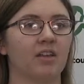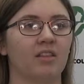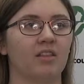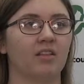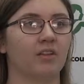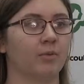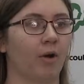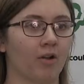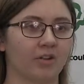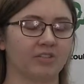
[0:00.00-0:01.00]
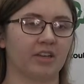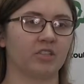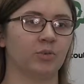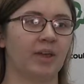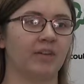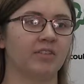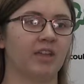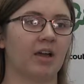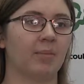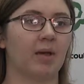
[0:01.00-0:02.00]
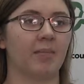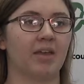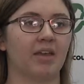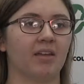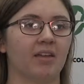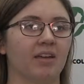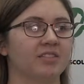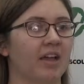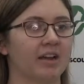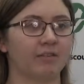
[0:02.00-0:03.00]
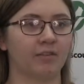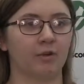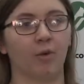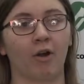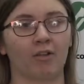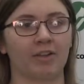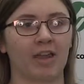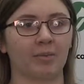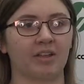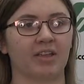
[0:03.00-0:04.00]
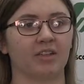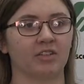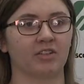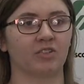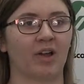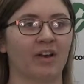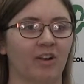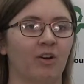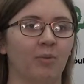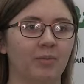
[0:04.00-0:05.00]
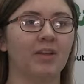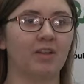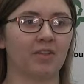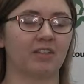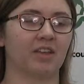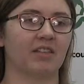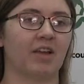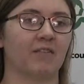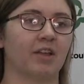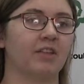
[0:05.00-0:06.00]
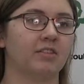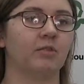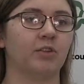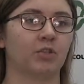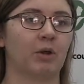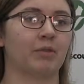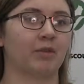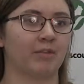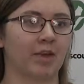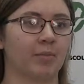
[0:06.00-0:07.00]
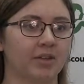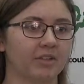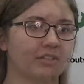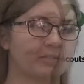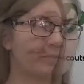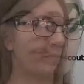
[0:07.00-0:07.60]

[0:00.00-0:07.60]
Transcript: in the little parlor section we have set up, I made a sign of little parlor games that kids could try at home, things like that for kids to enjoy with their families.